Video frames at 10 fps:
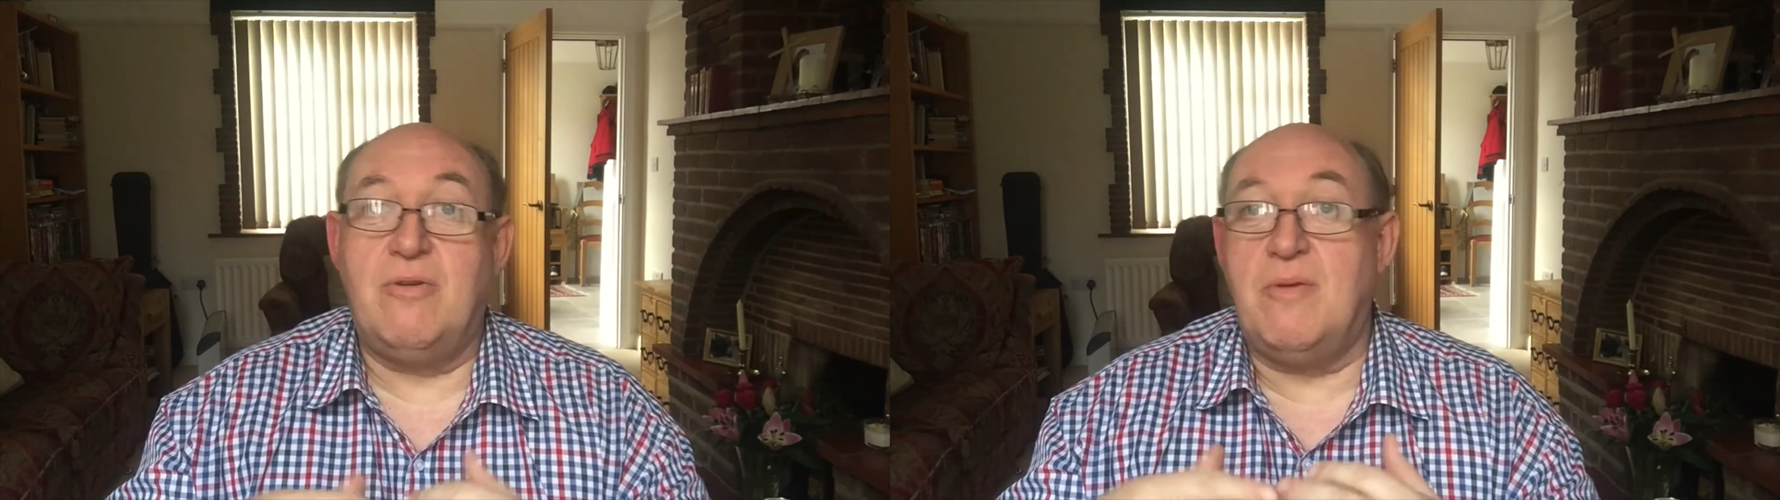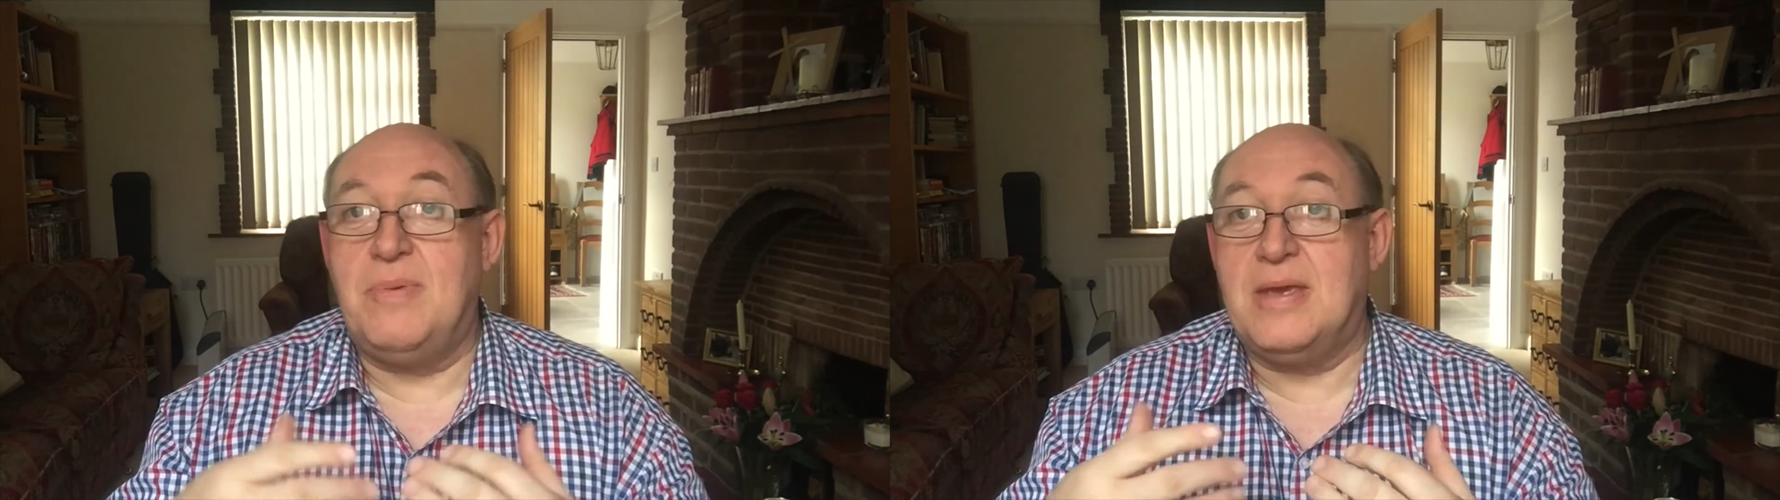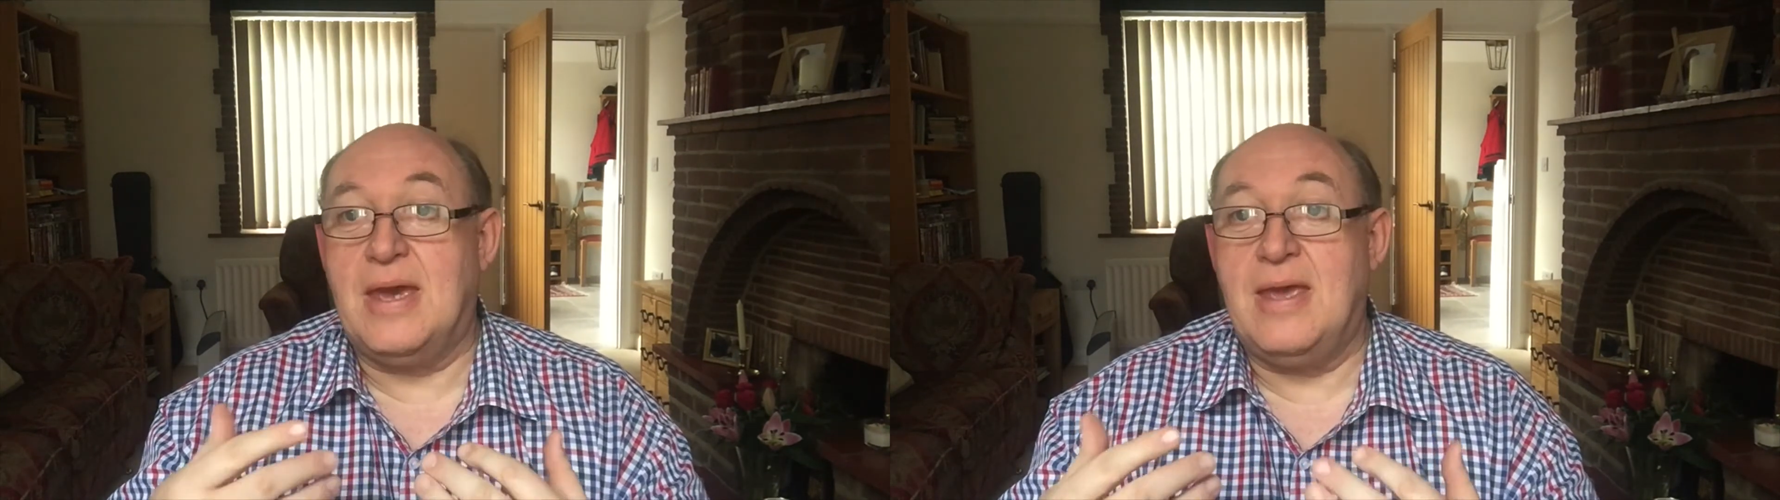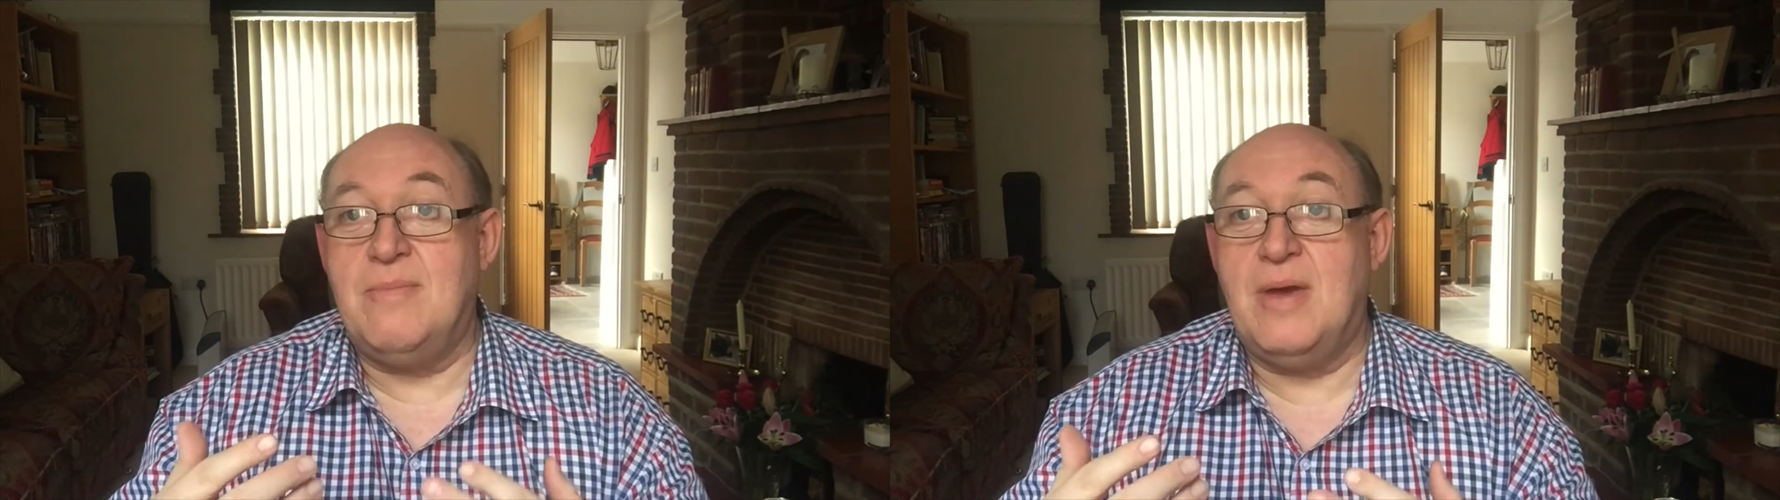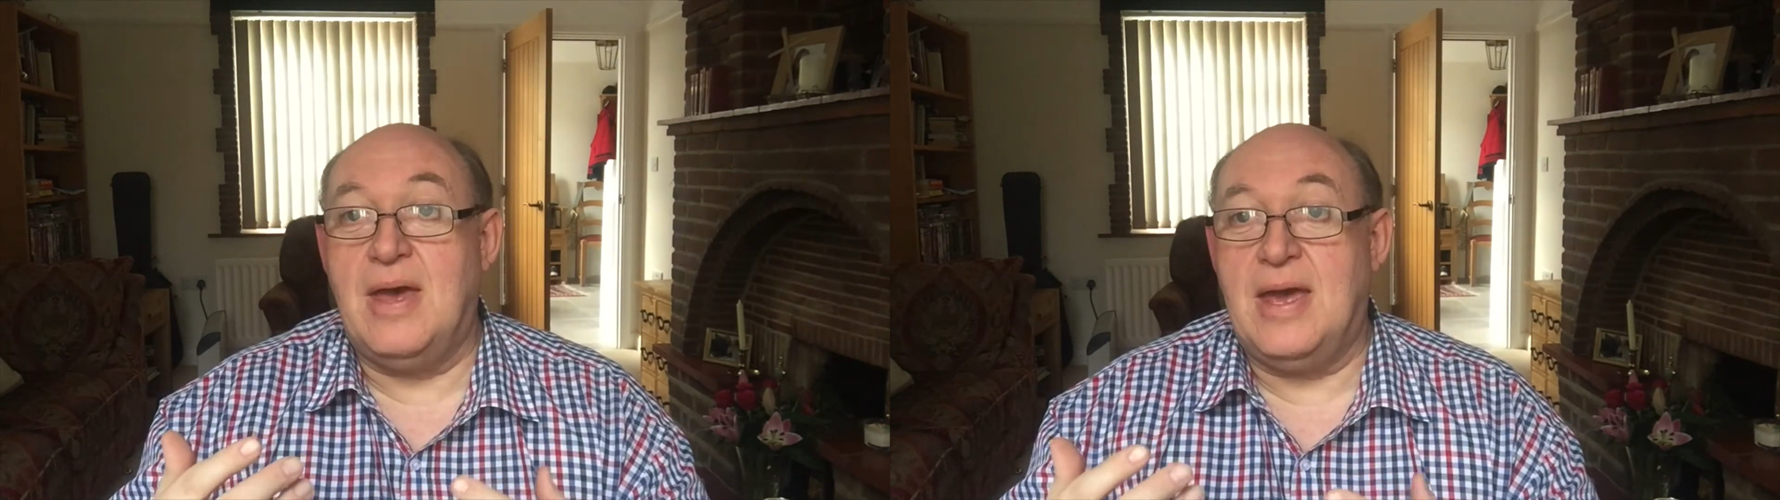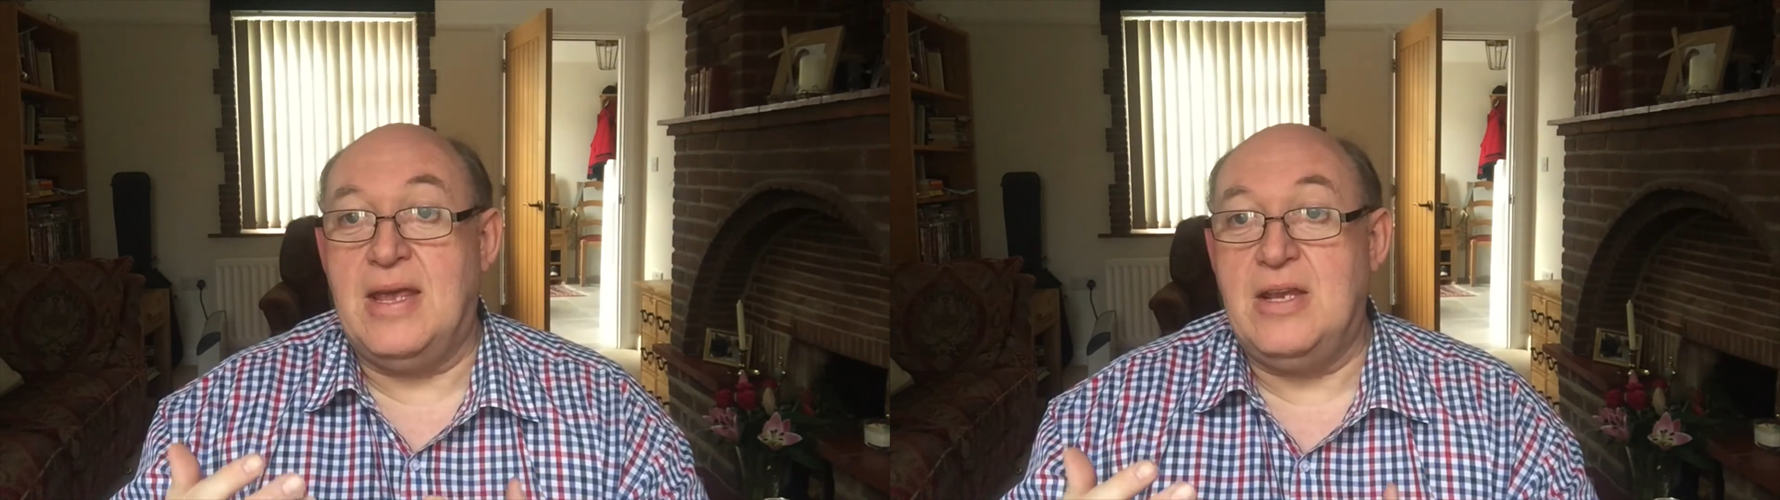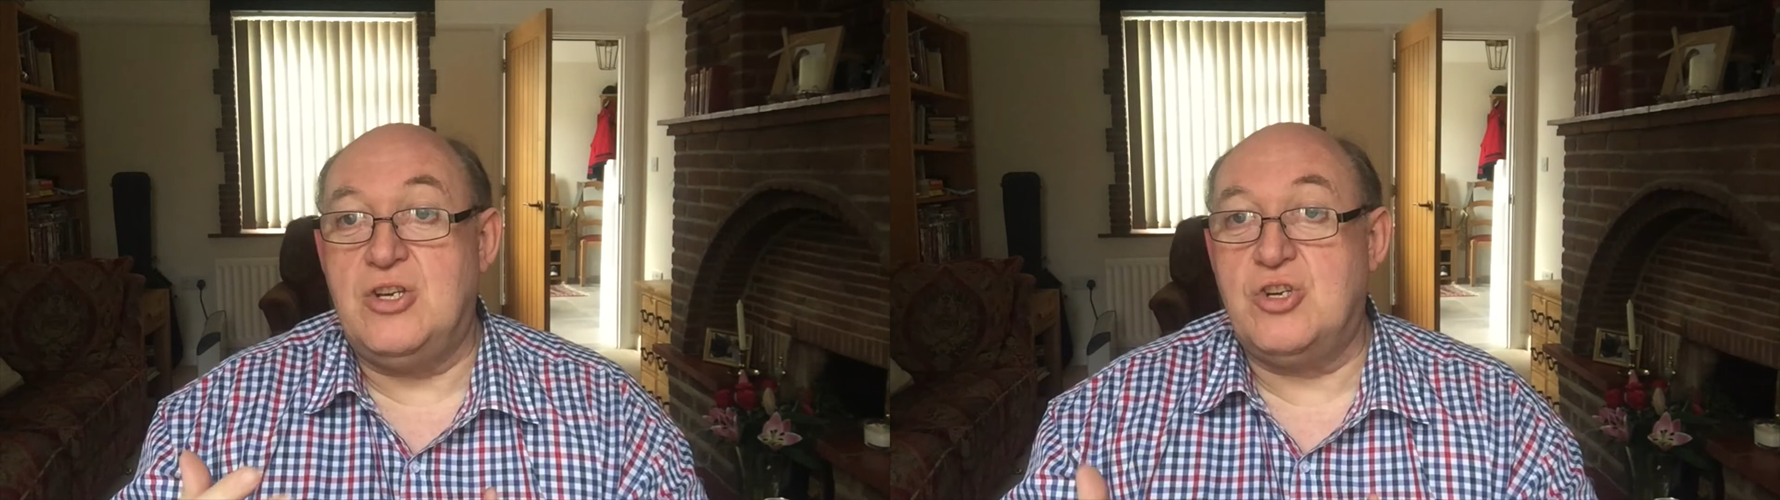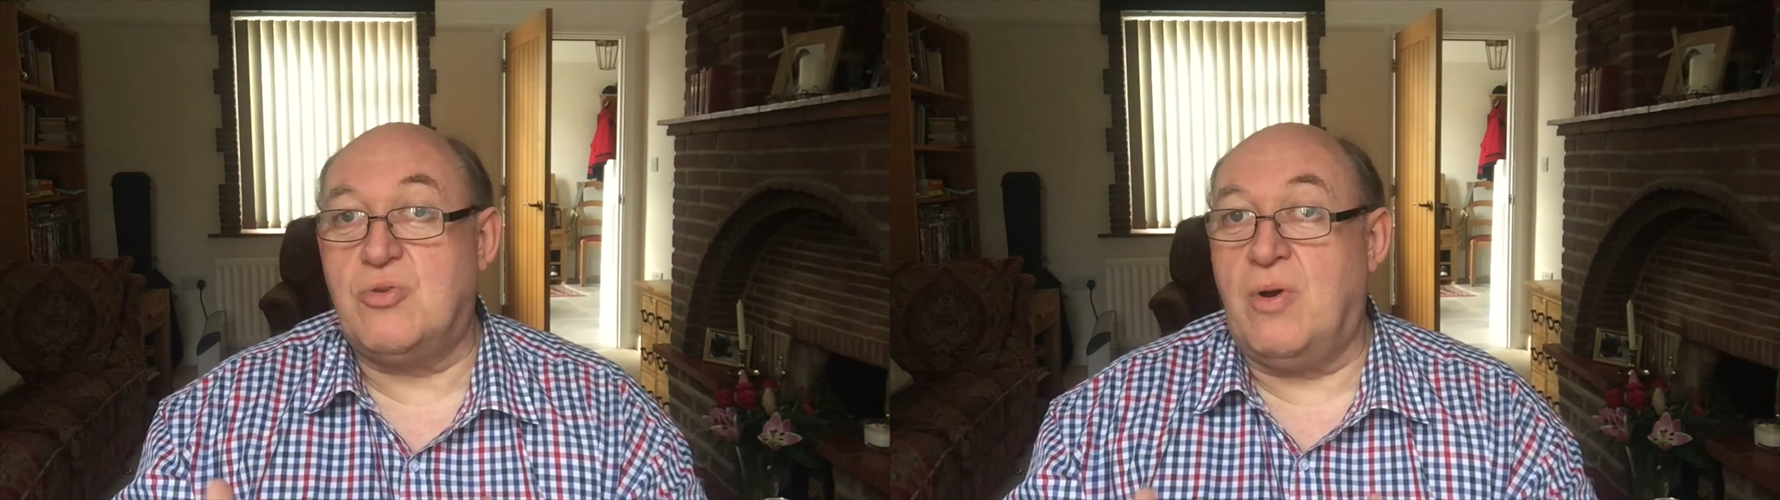it became a
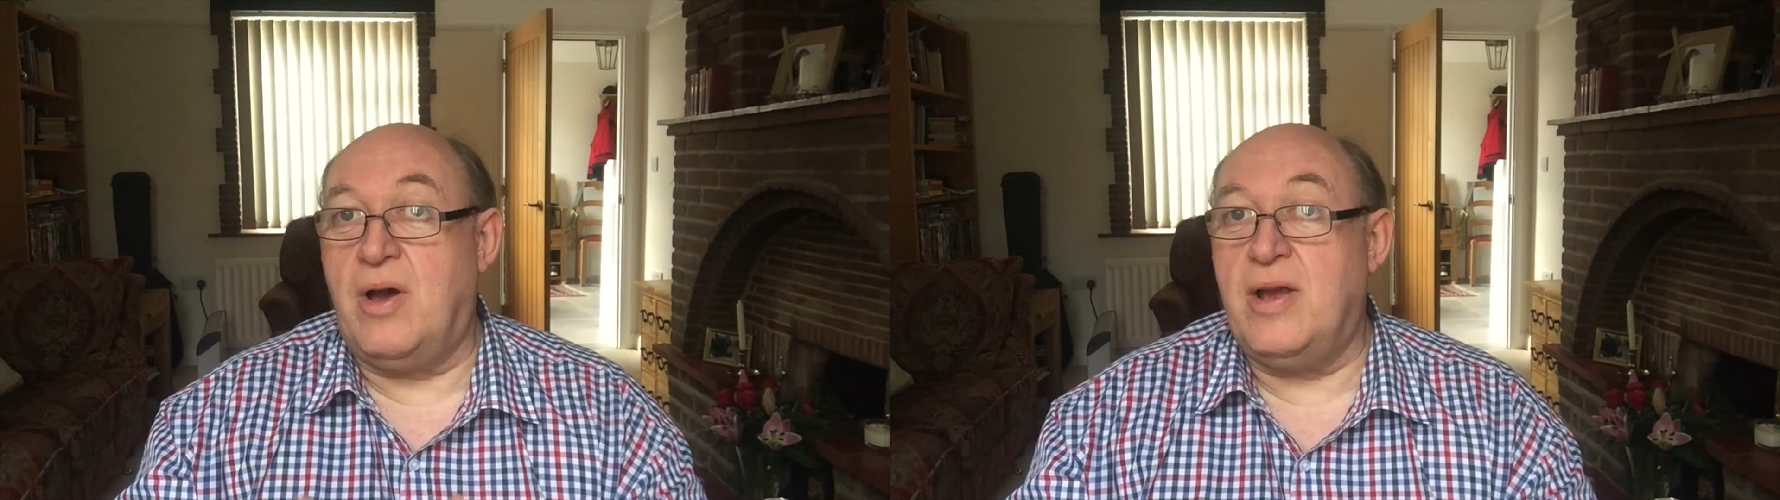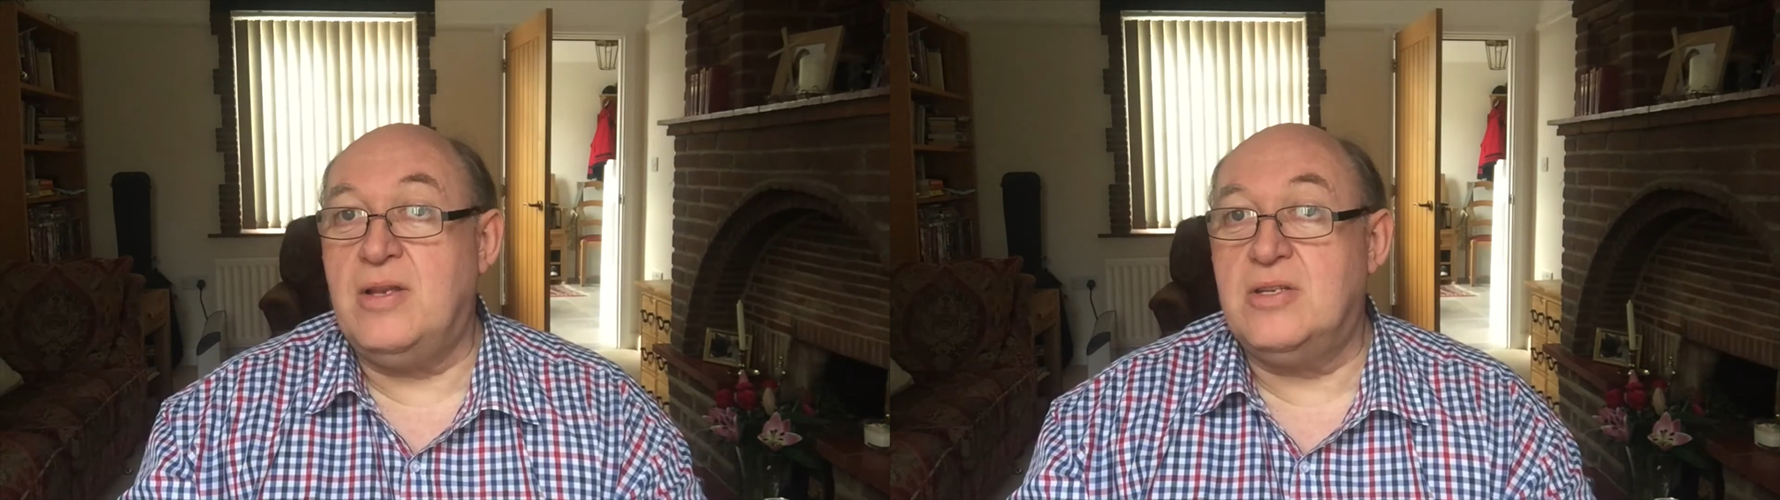shrine